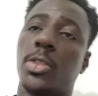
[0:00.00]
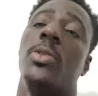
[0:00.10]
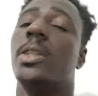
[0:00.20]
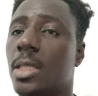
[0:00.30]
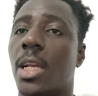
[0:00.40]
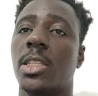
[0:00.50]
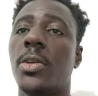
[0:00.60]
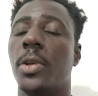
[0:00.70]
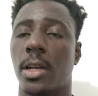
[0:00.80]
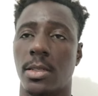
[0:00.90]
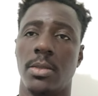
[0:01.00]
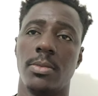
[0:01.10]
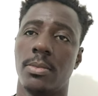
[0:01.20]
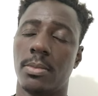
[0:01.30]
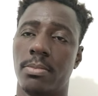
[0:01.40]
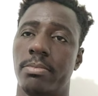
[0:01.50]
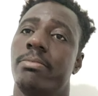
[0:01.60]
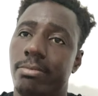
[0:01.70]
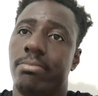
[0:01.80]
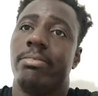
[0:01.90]
it to you in Nigeria.
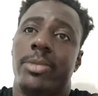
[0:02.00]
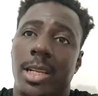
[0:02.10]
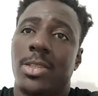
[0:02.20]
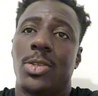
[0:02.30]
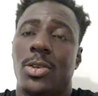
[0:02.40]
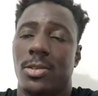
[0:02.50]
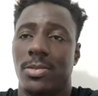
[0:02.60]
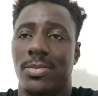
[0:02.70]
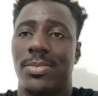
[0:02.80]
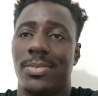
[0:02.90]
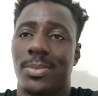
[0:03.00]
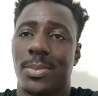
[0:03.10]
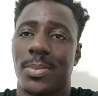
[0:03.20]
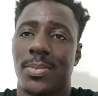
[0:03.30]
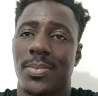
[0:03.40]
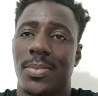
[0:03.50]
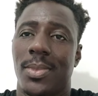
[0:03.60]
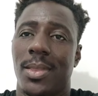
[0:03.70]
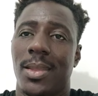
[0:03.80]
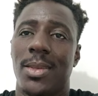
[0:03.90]
That is all.
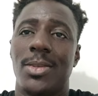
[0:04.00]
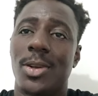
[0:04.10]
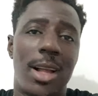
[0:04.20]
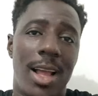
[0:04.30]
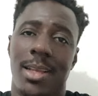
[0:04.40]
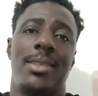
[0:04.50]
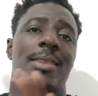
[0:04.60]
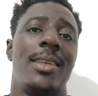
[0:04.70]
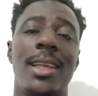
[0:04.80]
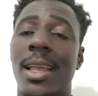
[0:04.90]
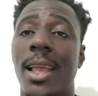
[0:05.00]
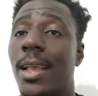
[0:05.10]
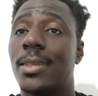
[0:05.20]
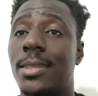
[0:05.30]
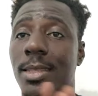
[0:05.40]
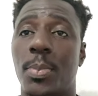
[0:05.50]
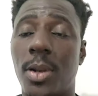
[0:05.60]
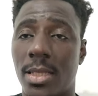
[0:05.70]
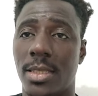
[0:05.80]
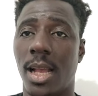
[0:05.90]
So guys, as
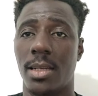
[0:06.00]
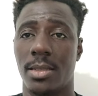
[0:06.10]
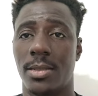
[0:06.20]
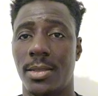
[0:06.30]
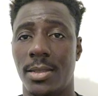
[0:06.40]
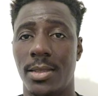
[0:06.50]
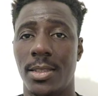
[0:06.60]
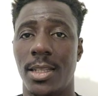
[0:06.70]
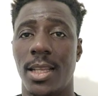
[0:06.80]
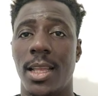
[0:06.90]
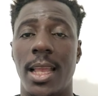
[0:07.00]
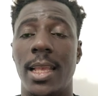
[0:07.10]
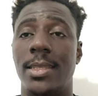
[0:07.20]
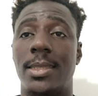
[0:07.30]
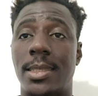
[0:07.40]
simple as that. as